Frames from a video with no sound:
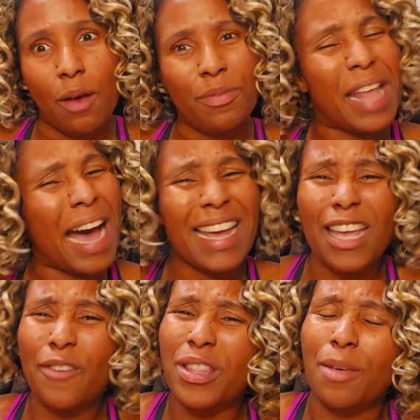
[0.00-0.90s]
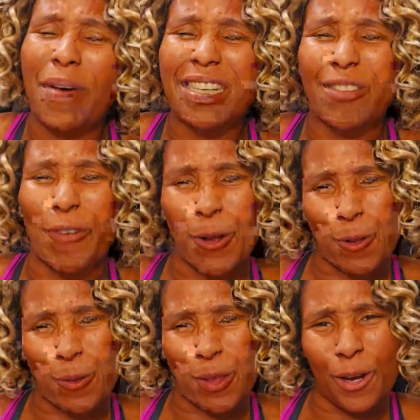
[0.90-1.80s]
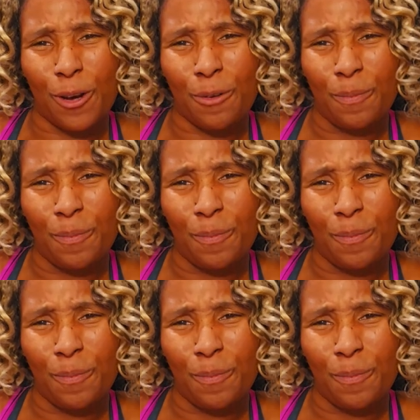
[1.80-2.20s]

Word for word: Not even the best photo though,